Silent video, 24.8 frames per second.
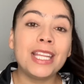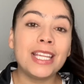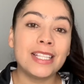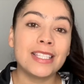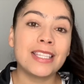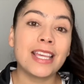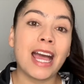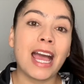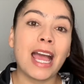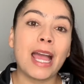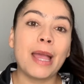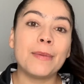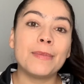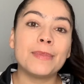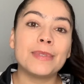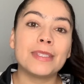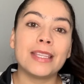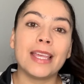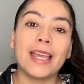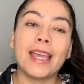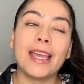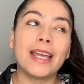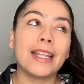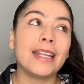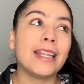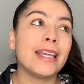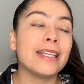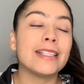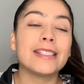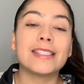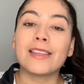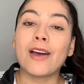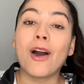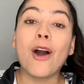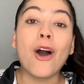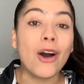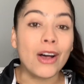times and it's
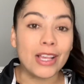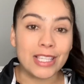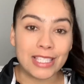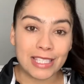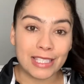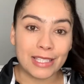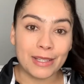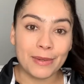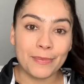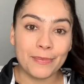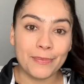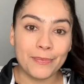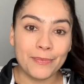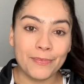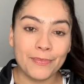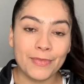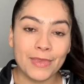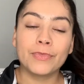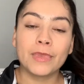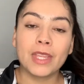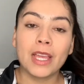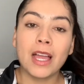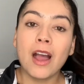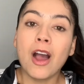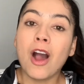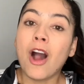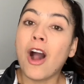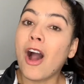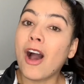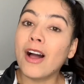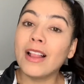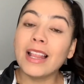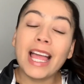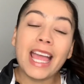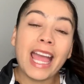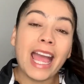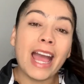awesome.
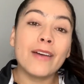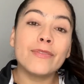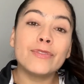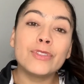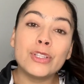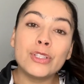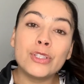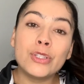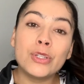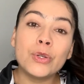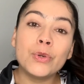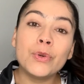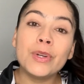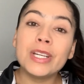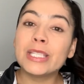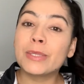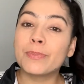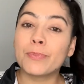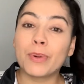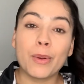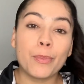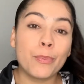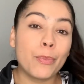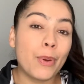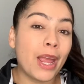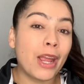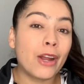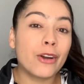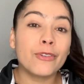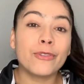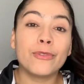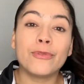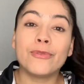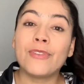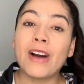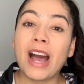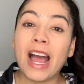All I have to do is prepare
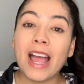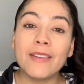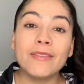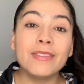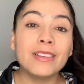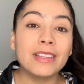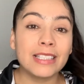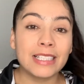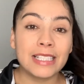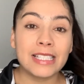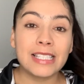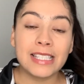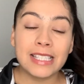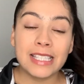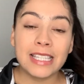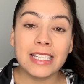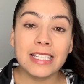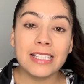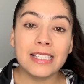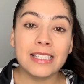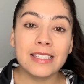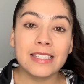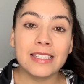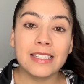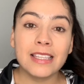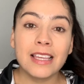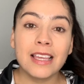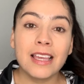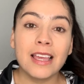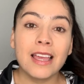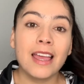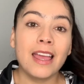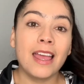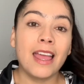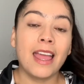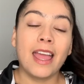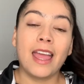5 listings
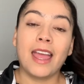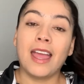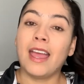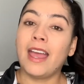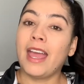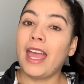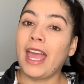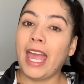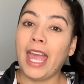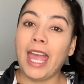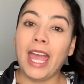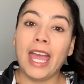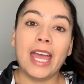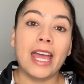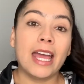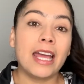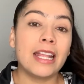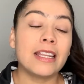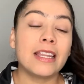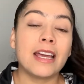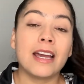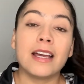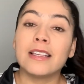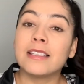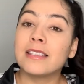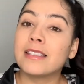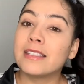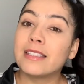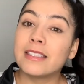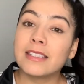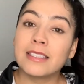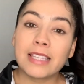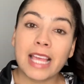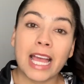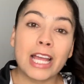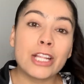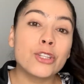and
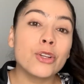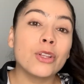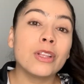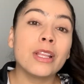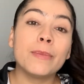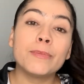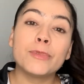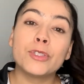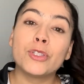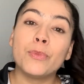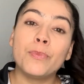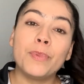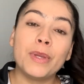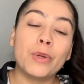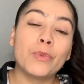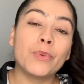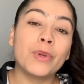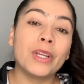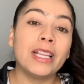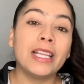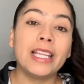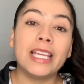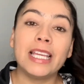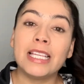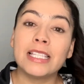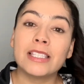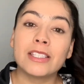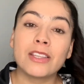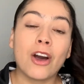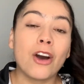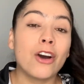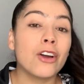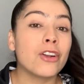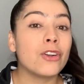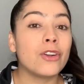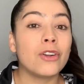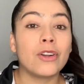schedule them to be released
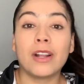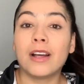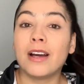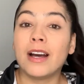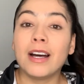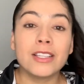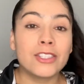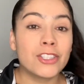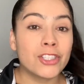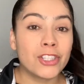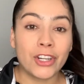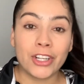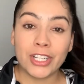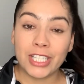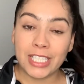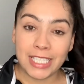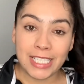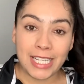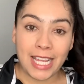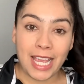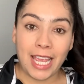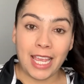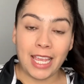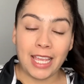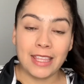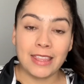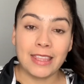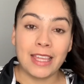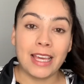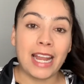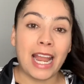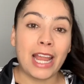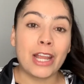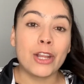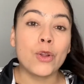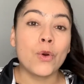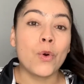on a certain day that
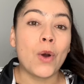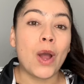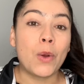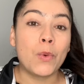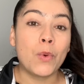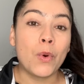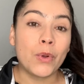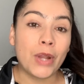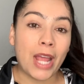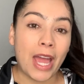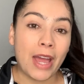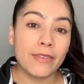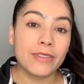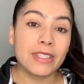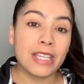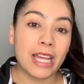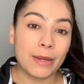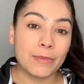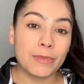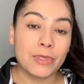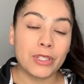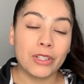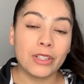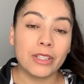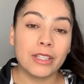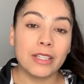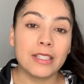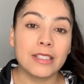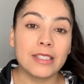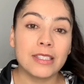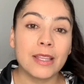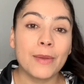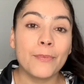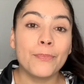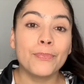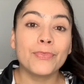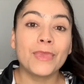I know I won't have time to list.
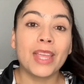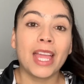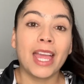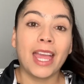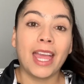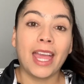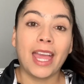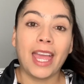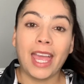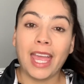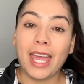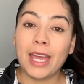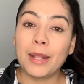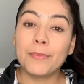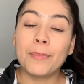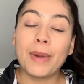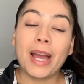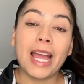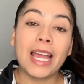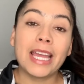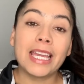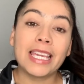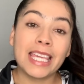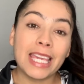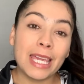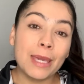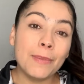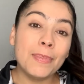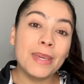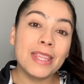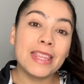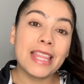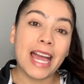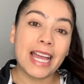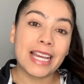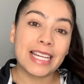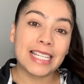And by keeping
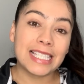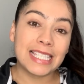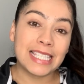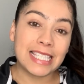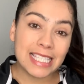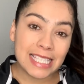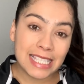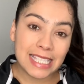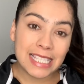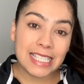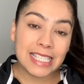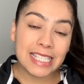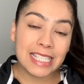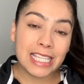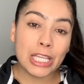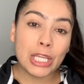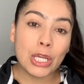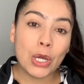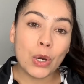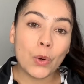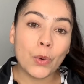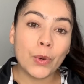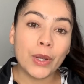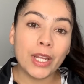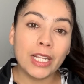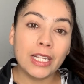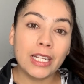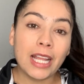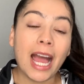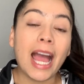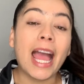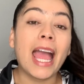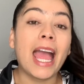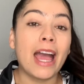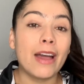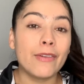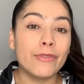that consistency going,
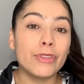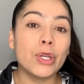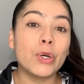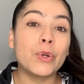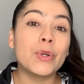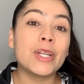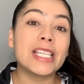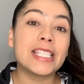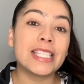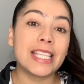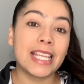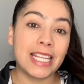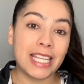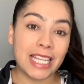I have noticed an